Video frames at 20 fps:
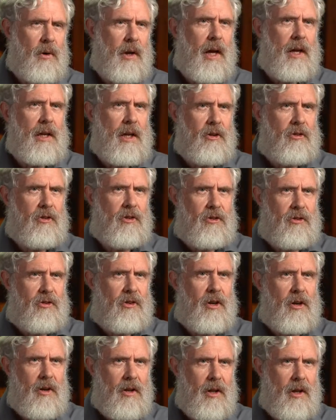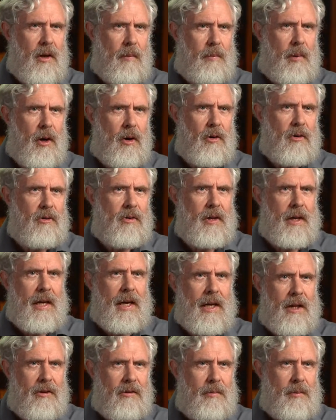not necessarily opposed to
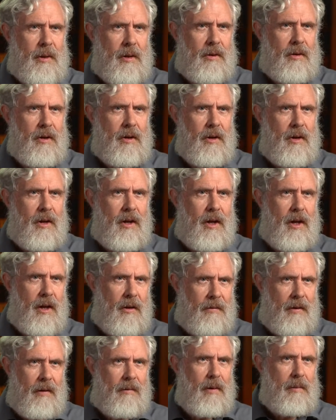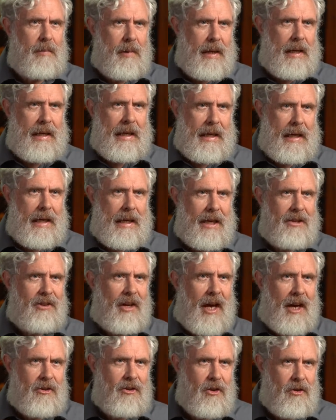enhancement if everybody gets
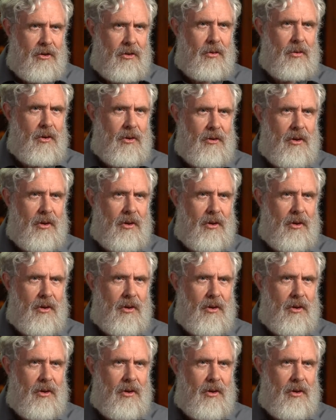access to it